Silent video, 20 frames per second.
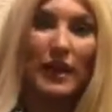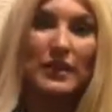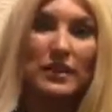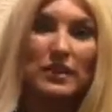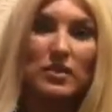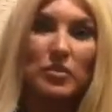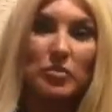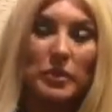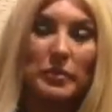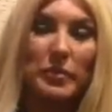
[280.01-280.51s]
need
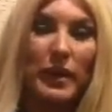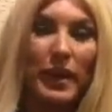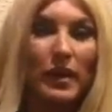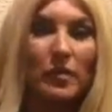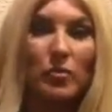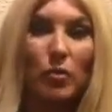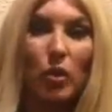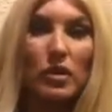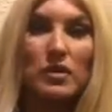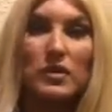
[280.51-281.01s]
to be
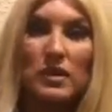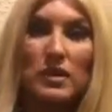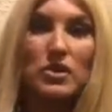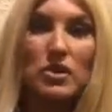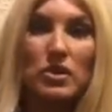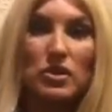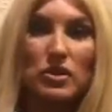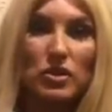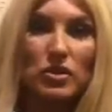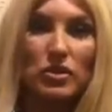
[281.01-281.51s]
paying more
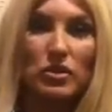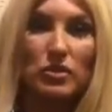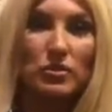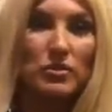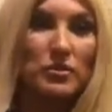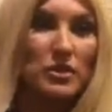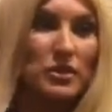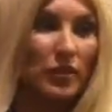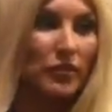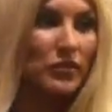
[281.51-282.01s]
attention to
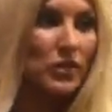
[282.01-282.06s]
stuff.